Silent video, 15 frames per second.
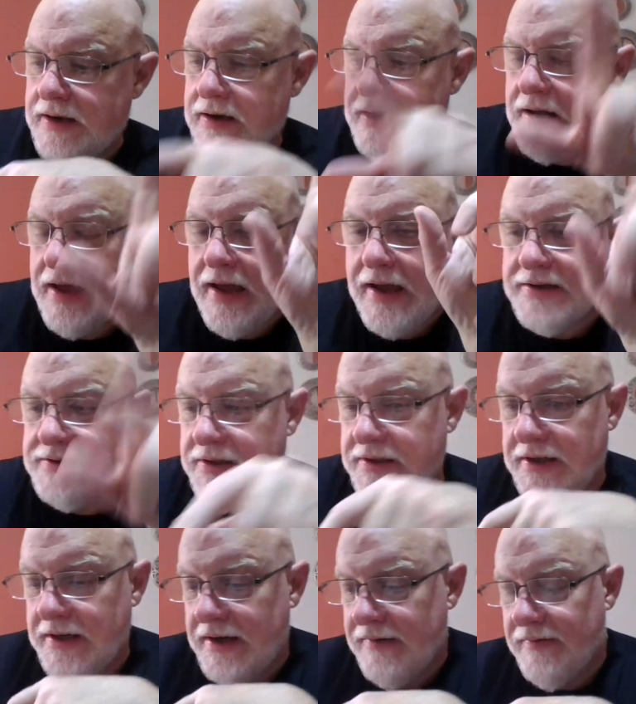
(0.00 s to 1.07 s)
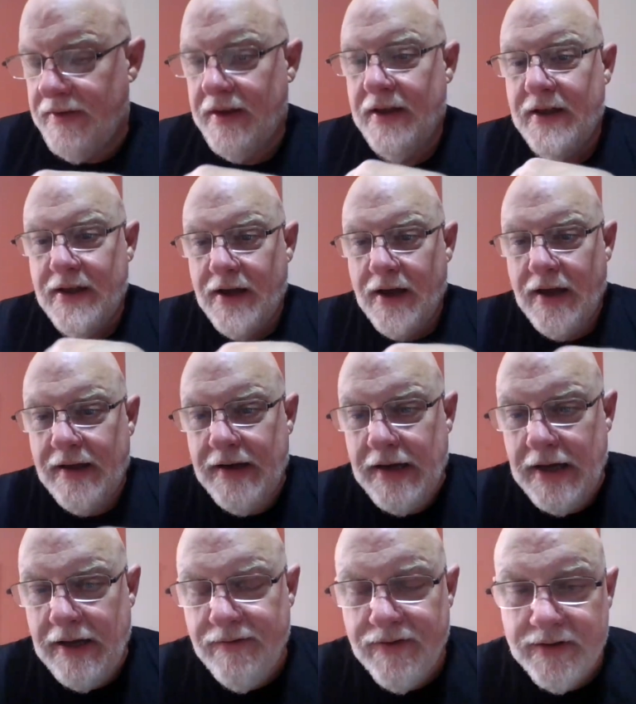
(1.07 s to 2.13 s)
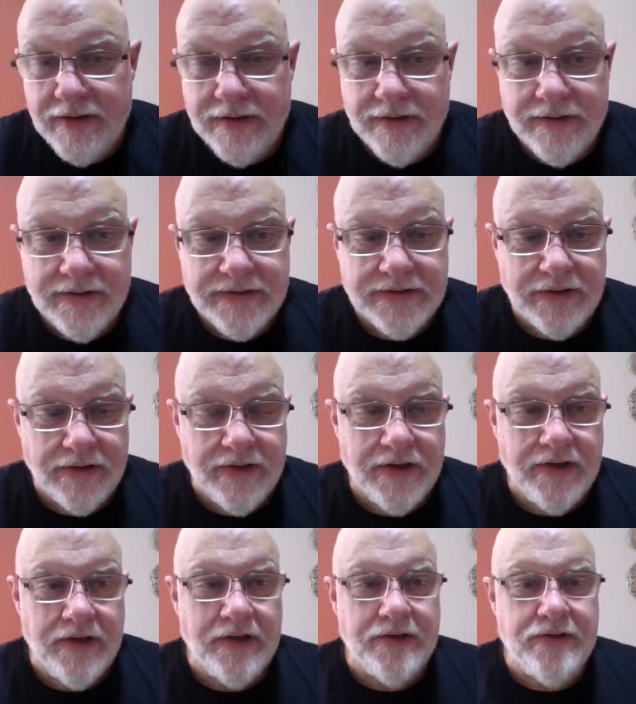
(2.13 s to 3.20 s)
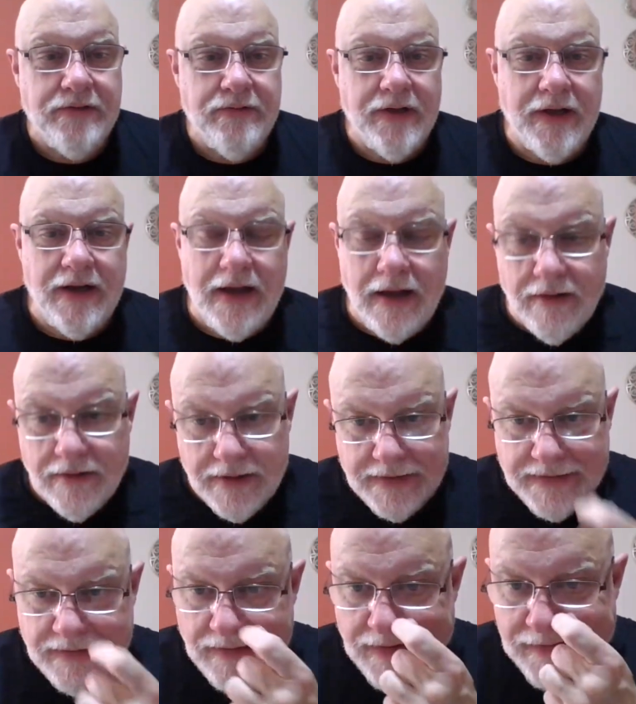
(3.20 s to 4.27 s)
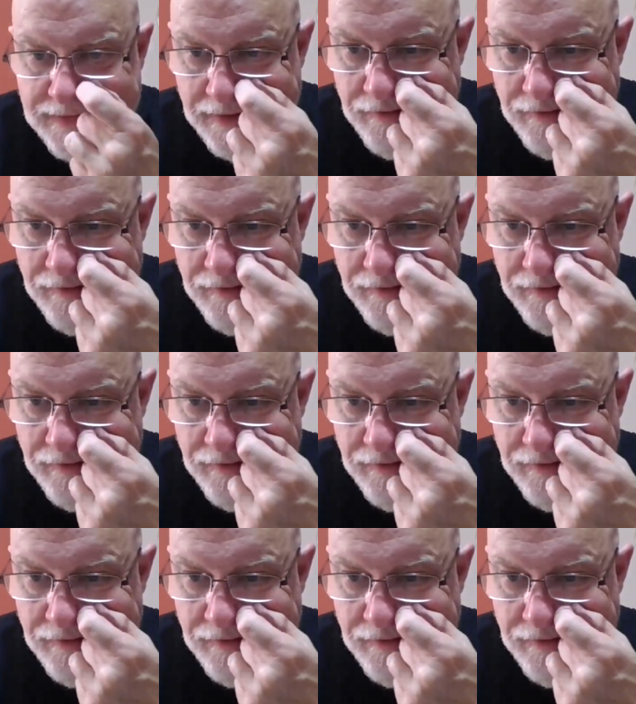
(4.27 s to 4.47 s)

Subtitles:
And I actually didn't even, I even started tuning it out until I saw